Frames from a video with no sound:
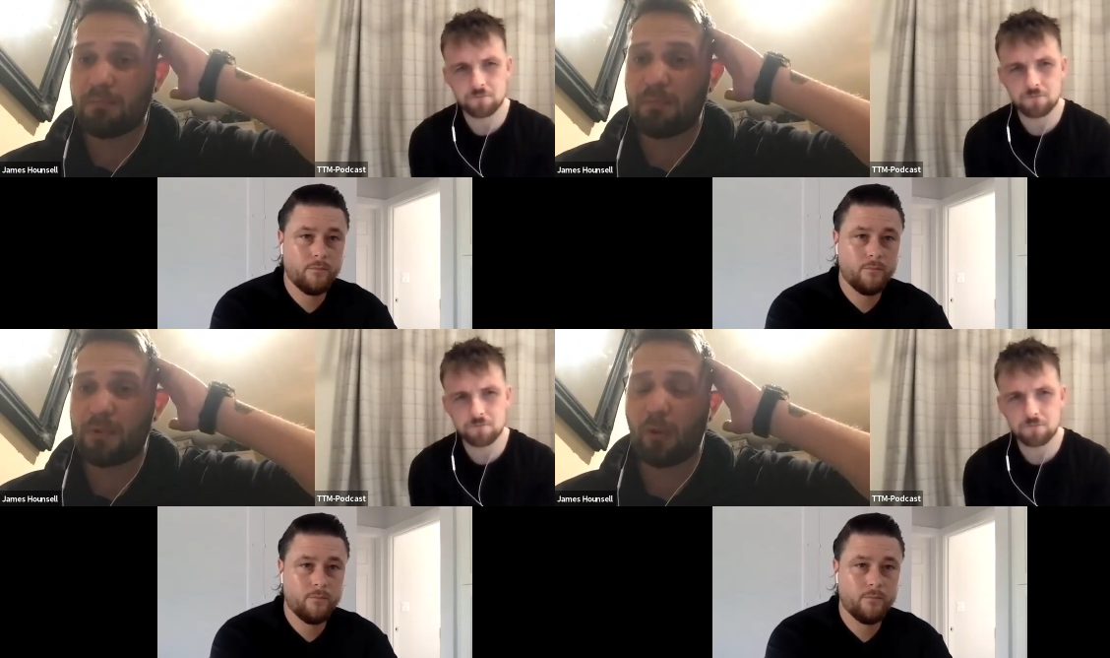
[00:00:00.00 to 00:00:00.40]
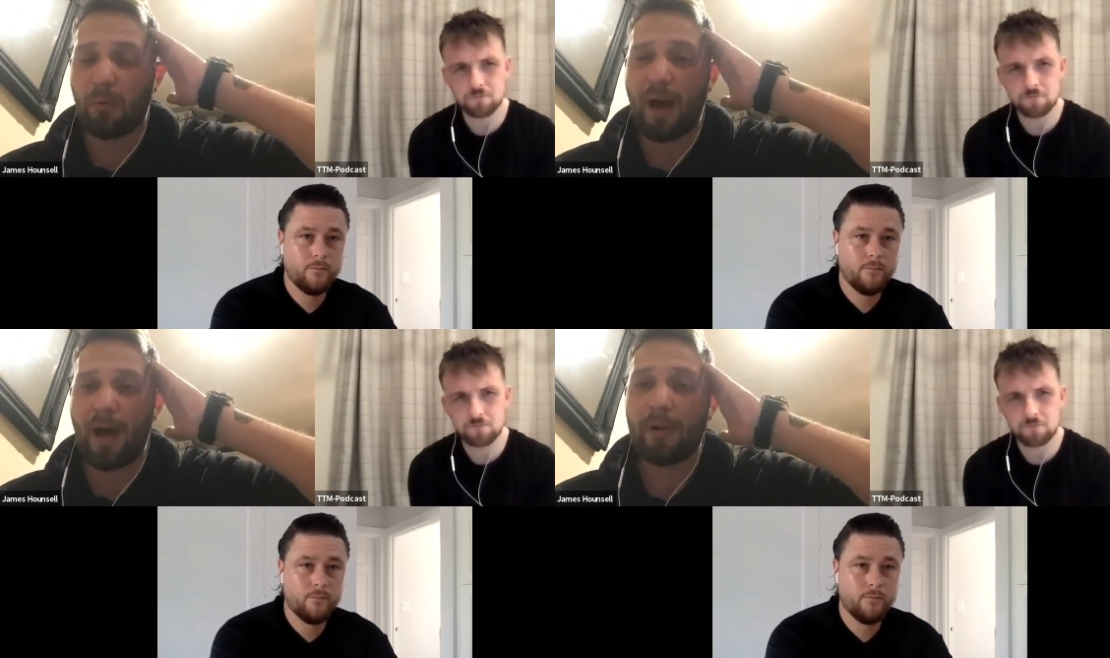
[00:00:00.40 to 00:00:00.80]
Speaker 1: sort
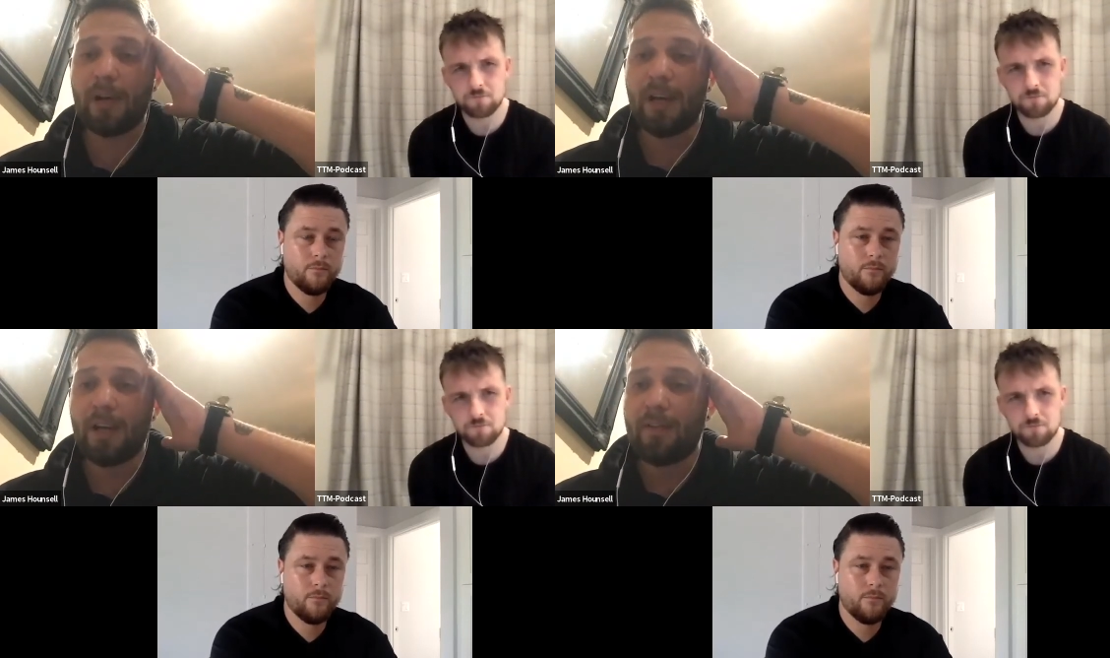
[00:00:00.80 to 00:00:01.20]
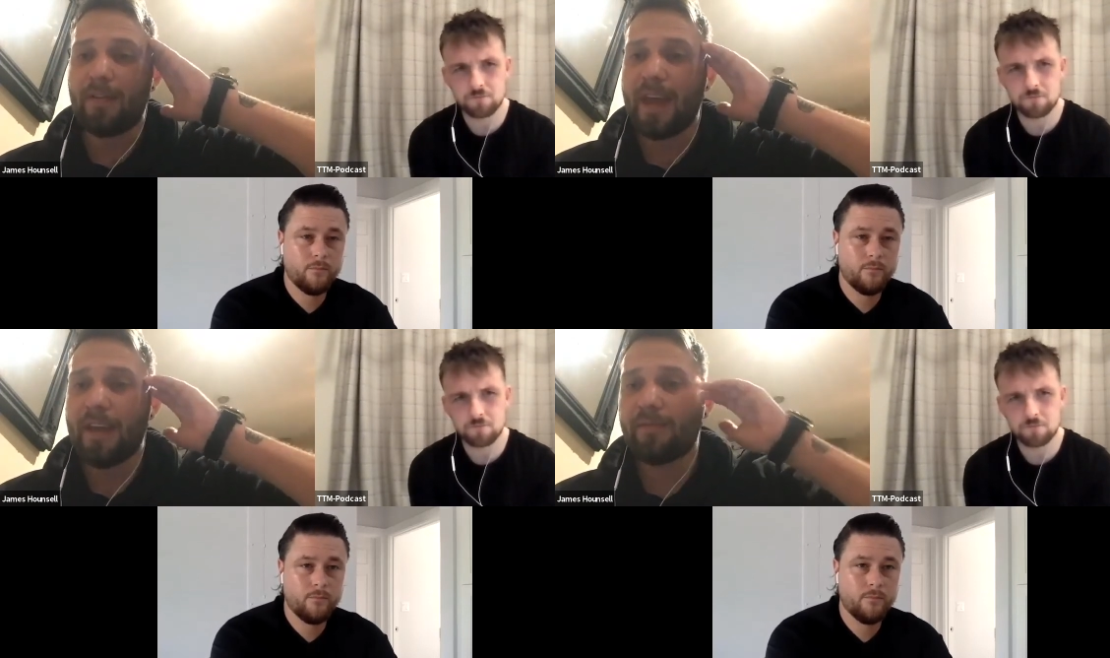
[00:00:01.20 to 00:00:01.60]
of power
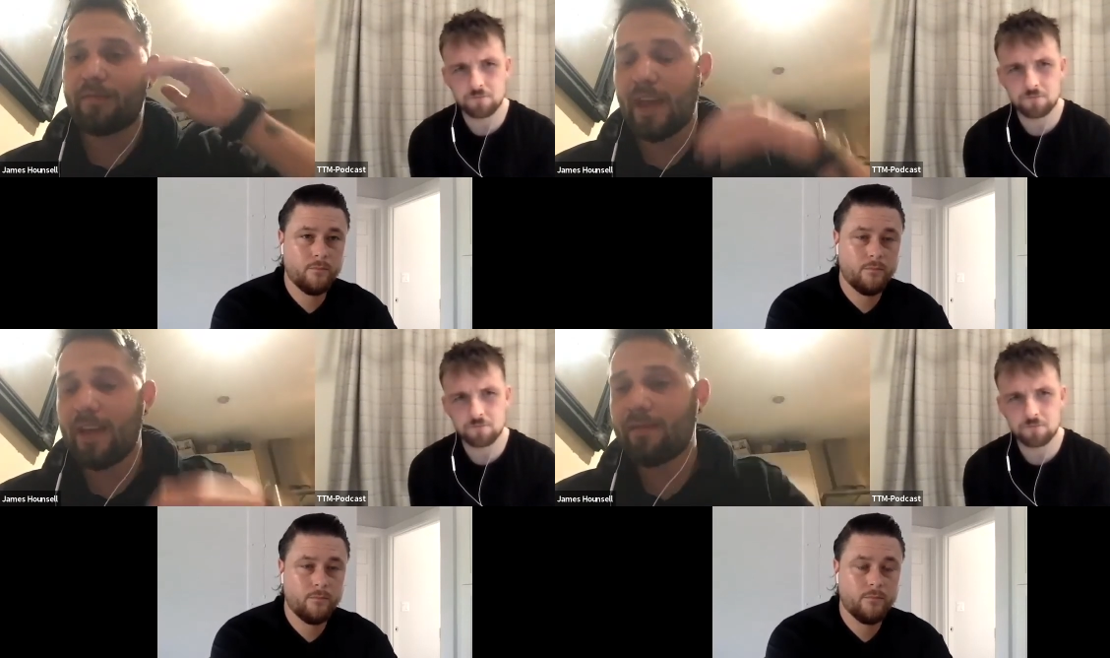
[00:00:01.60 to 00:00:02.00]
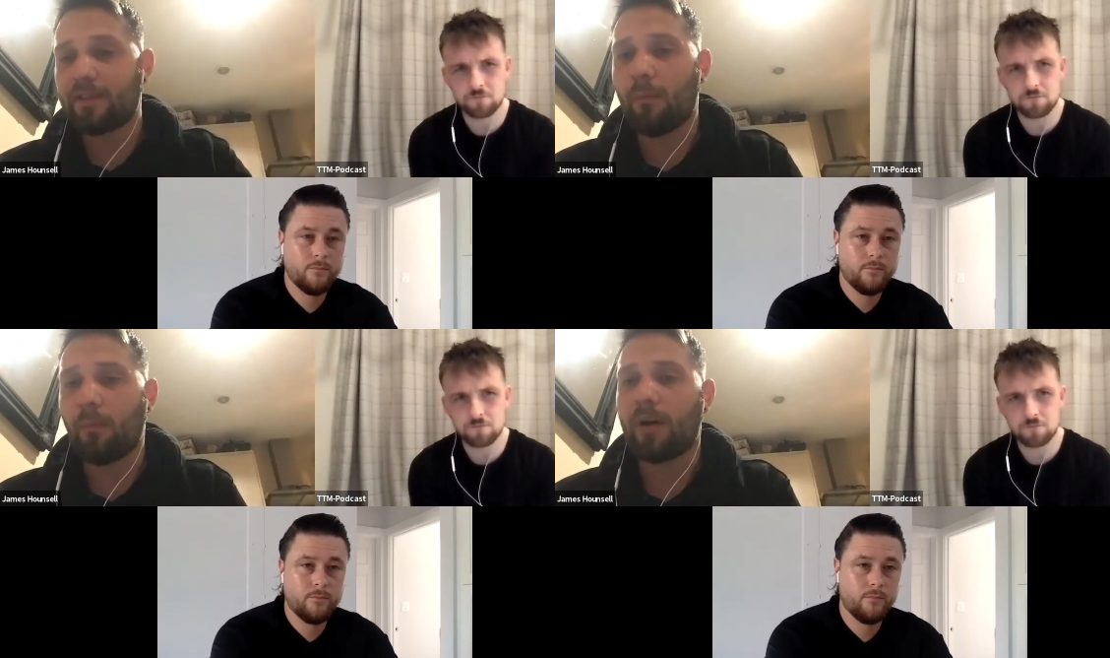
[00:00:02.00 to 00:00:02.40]
they've they've
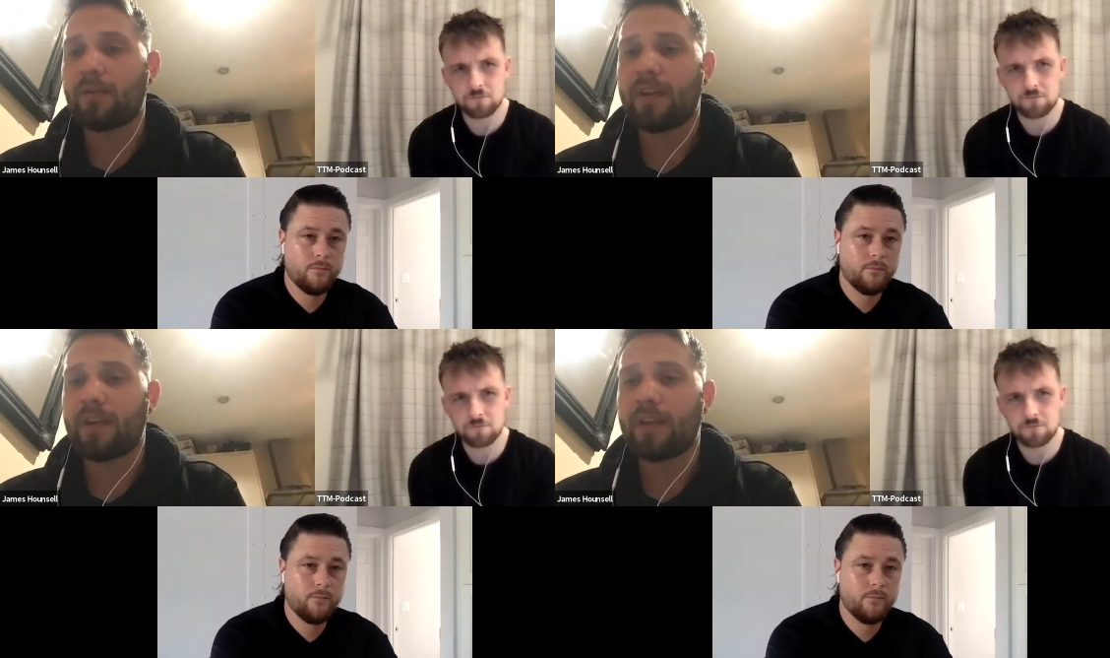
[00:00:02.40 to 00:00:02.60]
done well. They